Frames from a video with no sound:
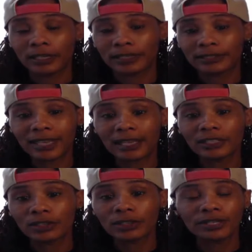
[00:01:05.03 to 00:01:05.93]

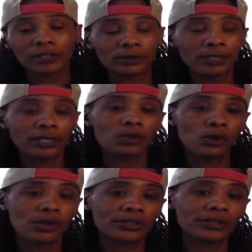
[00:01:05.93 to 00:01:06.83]
Silence Your Inner Critic
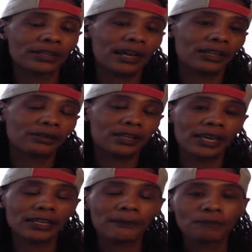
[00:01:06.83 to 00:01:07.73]
course that I
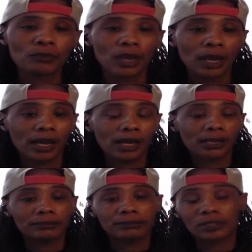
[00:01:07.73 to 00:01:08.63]
created.
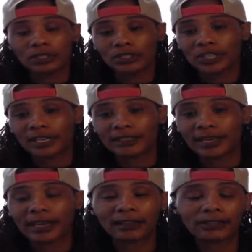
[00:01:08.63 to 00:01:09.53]
You can check
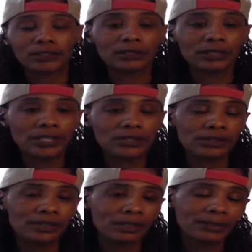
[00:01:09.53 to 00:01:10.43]
that out at your
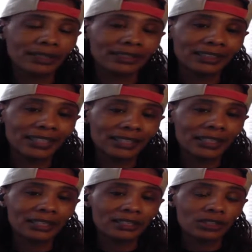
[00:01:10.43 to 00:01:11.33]
leisure. There'll be a link
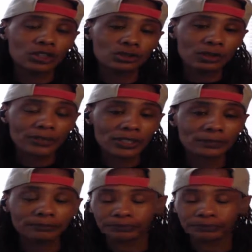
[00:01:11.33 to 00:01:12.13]
in the description.